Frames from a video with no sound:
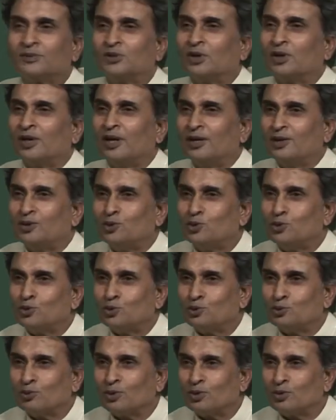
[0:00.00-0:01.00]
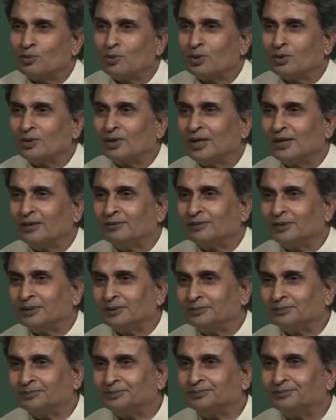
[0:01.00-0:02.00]
So, again you choose what you want, kind of
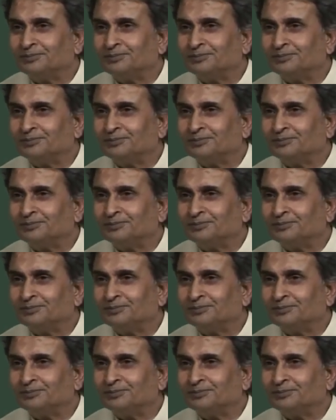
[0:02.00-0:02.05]
thing.